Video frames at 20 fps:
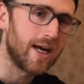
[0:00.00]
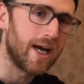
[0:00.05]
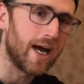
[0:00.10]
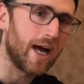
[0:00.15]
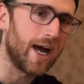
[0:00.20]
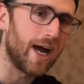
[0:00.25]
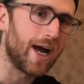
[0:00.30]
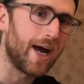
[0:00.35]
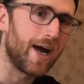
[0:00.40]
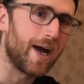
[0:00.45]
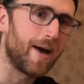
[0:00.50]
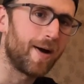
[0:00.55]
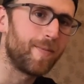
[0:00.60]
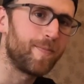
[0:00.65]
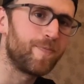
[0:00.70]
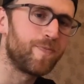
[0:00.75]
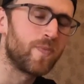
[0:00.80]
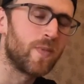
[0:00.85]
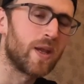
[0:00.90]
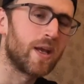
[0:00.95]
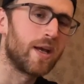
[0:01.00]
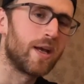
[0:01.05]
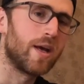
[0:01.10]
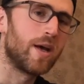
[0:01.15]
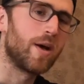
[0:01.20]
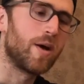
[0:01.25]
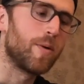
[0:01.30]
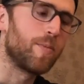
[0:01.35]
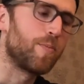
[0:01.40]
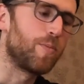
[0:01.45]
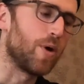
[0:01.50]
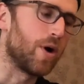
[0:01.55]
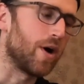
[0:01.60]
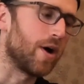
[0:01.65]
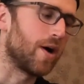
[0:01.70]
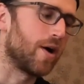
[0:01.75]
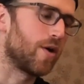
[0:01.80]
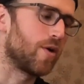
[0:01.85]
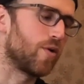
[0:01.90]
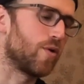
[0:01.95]

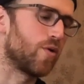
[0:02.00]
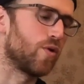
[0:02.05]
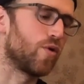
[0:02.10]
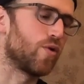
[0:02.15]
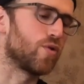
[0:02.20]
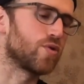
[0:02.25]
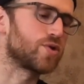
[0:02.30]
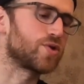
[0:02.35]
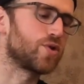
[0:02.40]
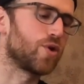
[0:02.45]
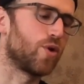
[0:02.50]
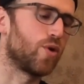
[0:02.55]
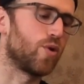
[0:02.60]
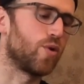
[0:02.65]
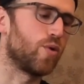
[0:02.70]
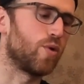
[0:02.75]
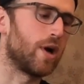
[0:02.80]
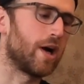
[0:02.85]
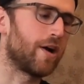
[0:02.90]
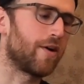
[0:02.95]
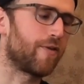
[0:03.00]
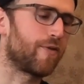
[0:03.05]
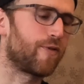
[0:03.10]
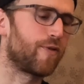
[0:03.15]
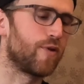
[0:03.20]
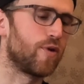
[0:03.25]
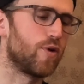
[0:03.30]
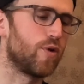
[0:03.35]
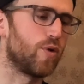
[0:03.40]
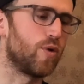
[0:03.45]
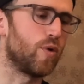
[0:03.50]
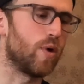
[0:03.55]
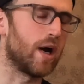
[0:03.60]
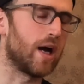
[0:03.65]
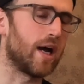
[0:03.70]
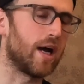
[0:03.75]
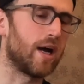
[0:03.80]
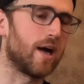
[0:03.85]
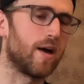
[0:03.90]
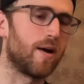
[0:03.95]
But also through
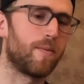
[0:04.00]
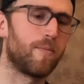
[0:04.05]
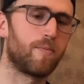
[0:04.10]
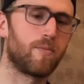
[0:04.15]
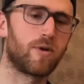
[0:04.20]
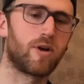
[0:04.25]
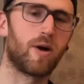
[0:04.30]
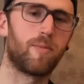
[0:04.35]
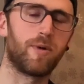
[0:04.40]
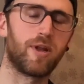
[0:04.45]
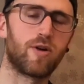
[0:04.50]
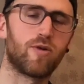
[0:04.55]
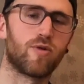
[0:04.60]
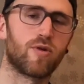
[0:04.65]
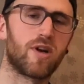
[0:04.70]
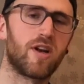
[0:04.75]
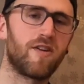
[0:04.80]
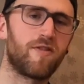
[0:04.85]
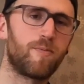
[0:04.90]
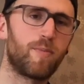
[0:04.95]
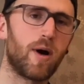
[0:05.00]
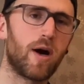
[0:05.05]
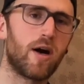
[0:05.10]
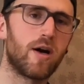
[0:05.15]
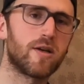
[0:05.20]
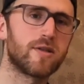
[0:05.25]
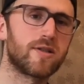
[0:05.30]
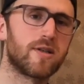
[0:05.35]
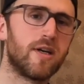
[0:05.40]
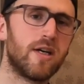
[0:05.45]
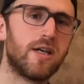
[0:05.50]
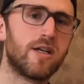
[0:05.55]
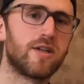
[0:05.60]
a company called Cliff Bars.